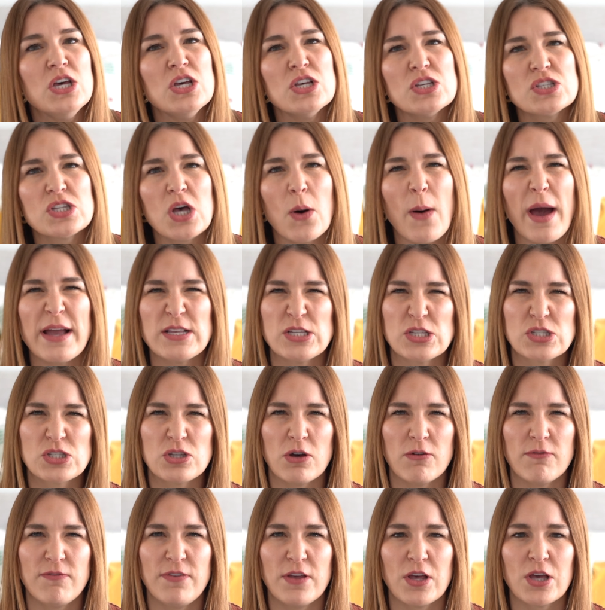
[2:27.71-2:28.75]
So I just
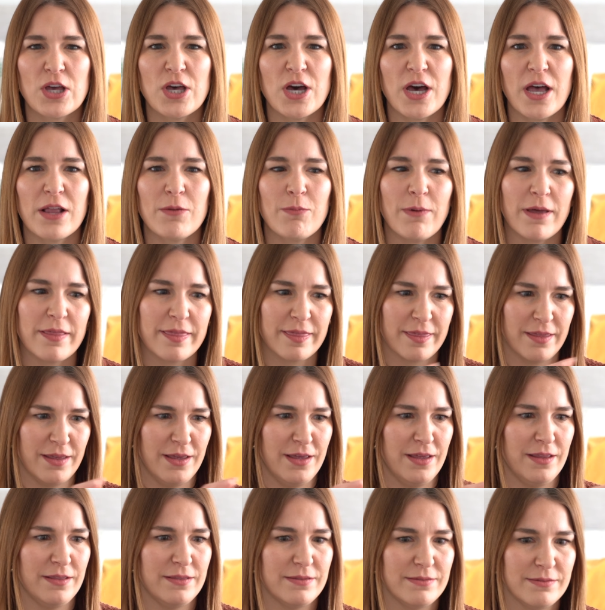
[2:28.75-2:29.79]
don't feel good with
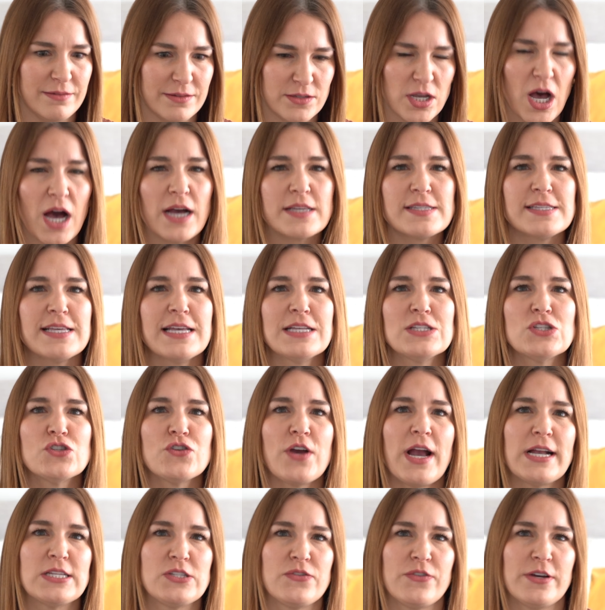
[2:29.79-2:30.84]
the toxins
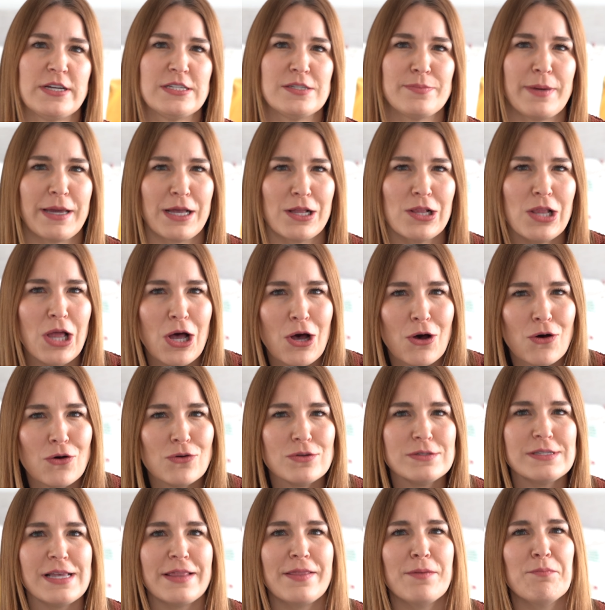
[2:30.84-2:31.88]
transferring to my
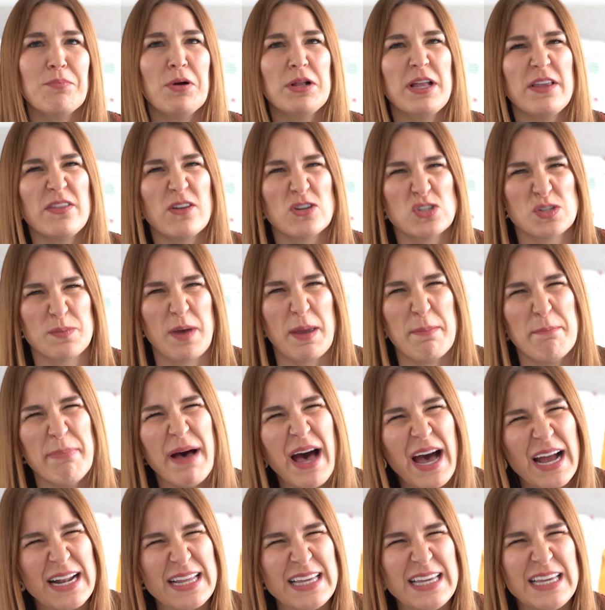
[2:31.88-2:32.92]
clothes and then putting those on my
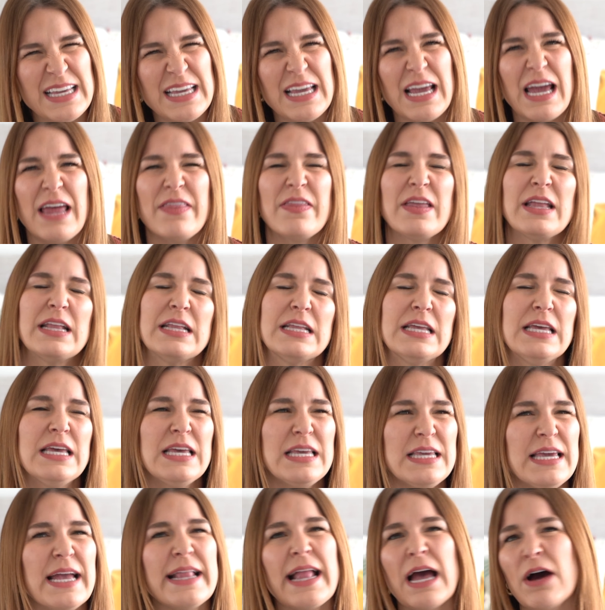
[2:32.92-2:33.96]
body. And then,
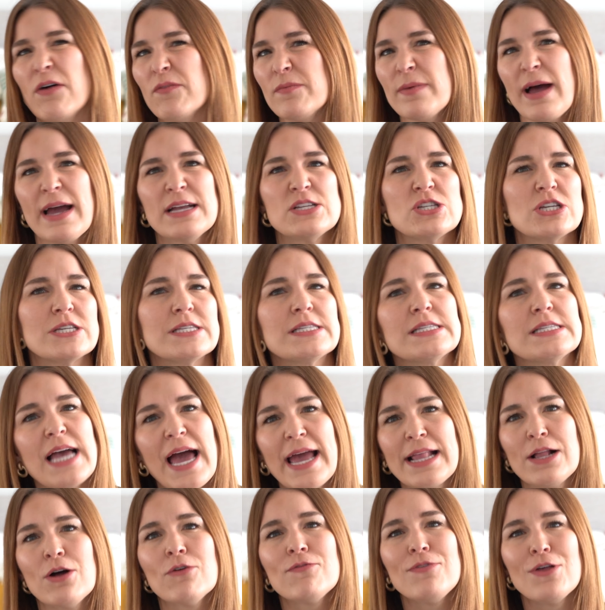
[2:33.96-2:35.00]
you know, I
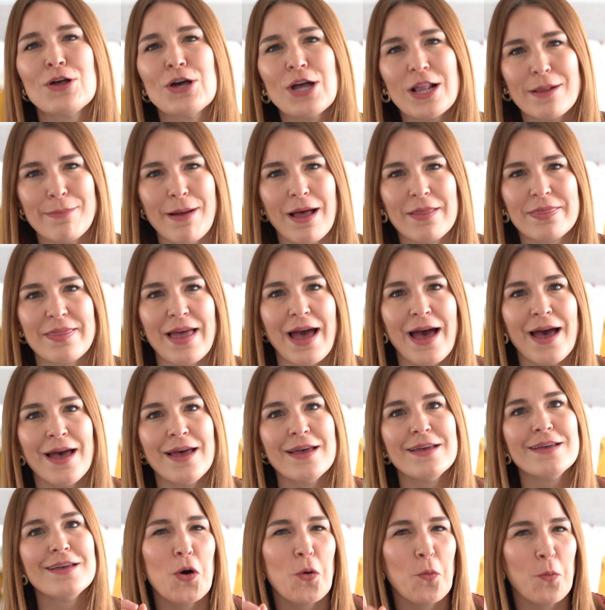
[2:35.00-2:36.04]
don't feel good about that.
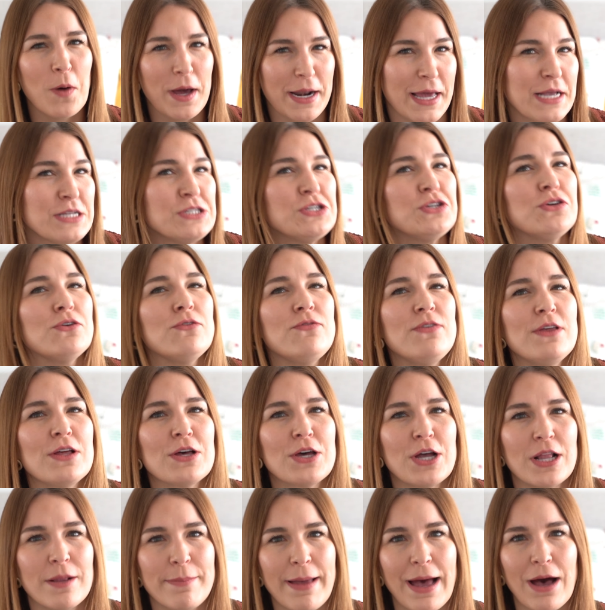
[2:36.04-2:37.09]
What I do feel
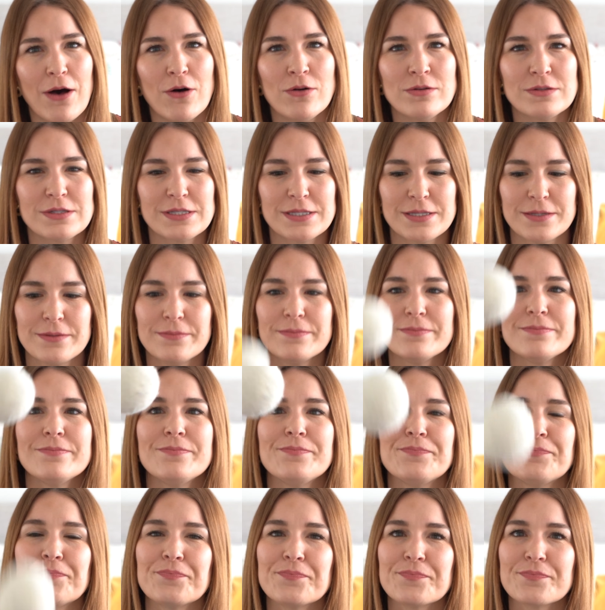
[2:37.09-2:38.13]
good about
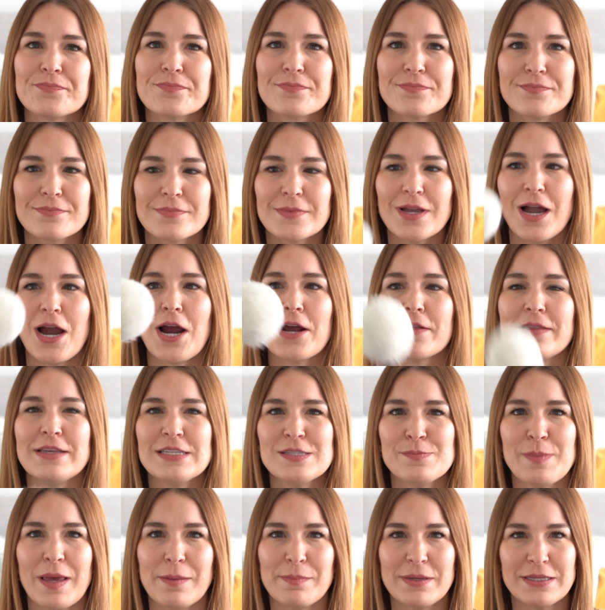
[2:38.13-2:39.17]
are
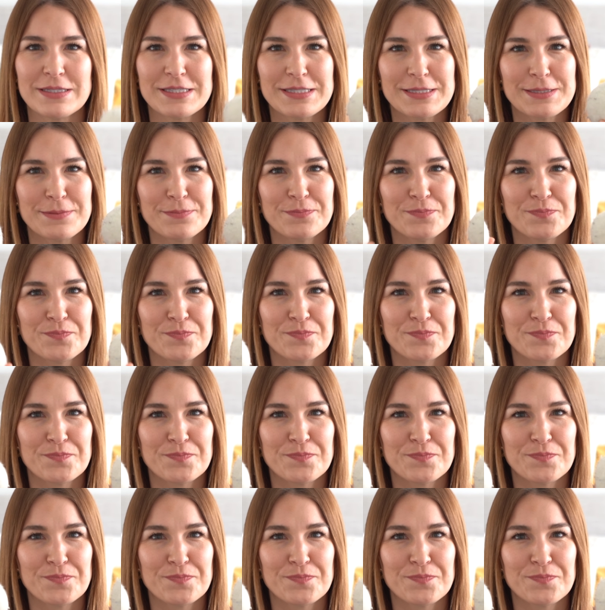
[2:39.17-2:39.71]
these babies.